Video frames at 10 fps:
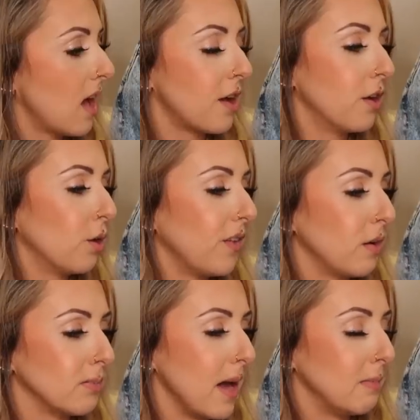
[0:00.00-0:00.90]
I don't know if
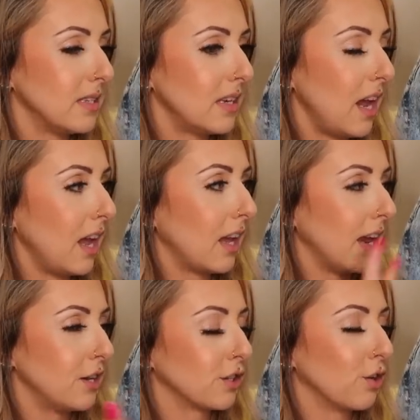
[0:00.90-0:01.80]
that was my mistake
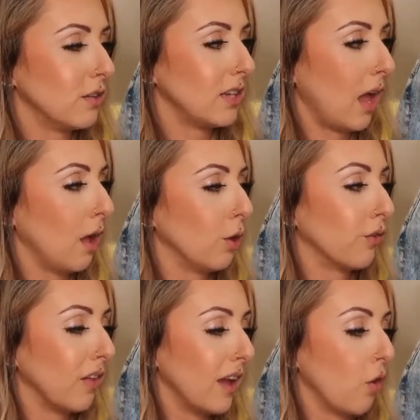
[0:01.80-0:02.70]
and I just couldn't tell
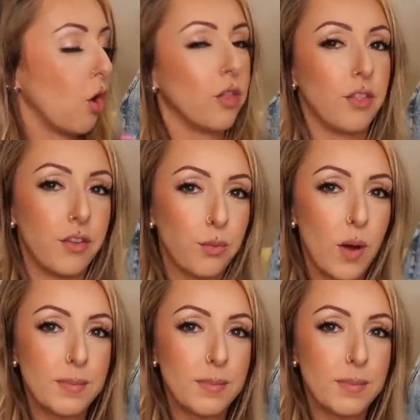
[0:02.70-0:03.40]
if like on the